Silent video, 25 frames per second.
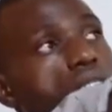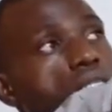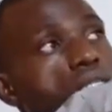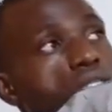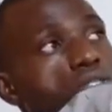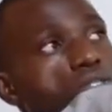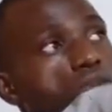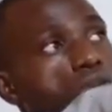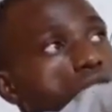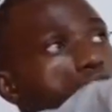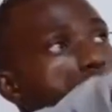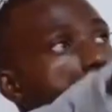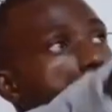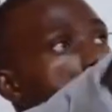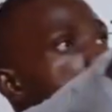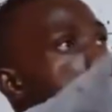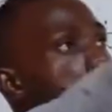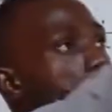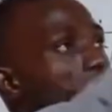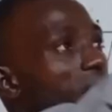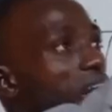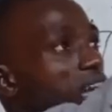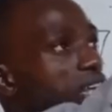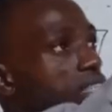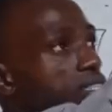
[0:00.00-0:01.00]
it's going to
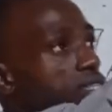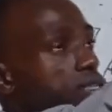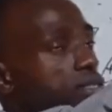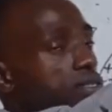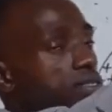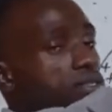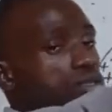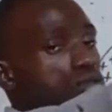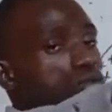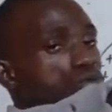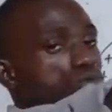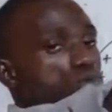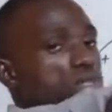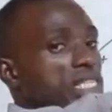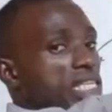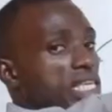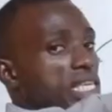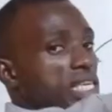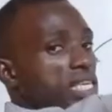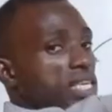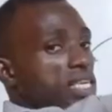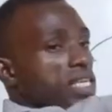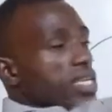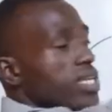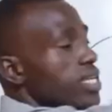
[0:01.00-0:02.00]
pass through the
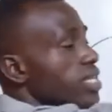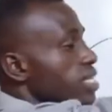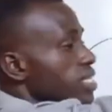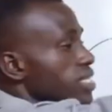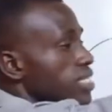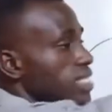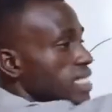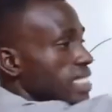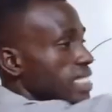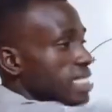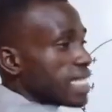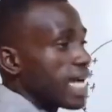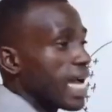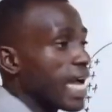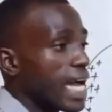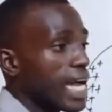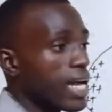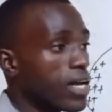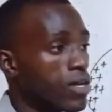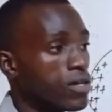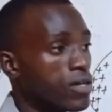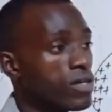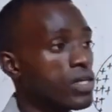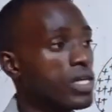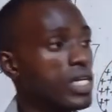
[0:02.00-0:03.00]
key
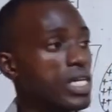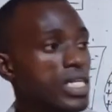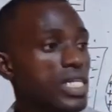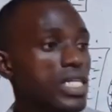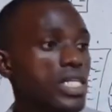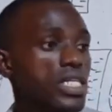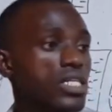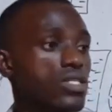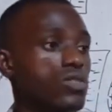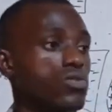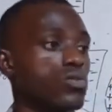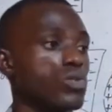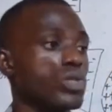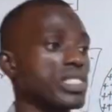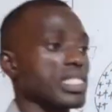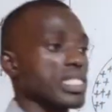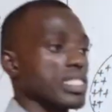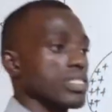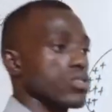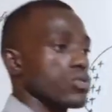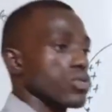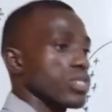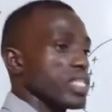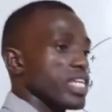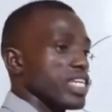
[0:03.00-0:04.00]
down
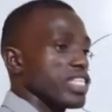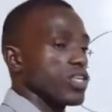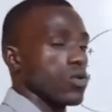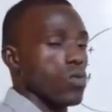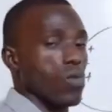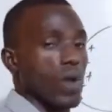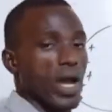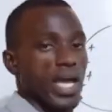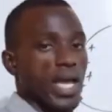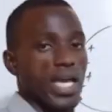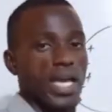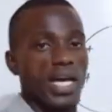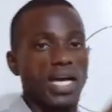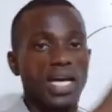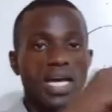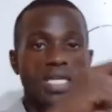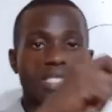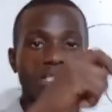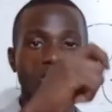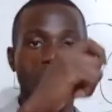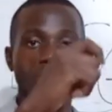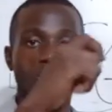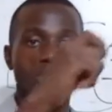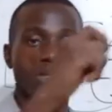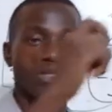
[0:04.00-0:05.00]
so there's a wire at
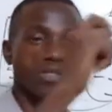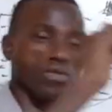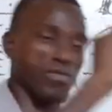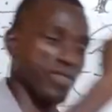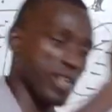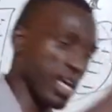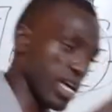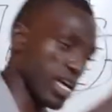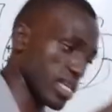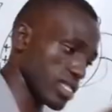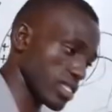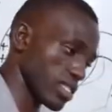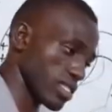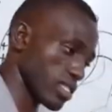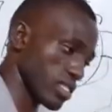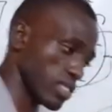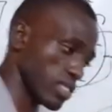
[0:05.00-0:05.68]
the base of that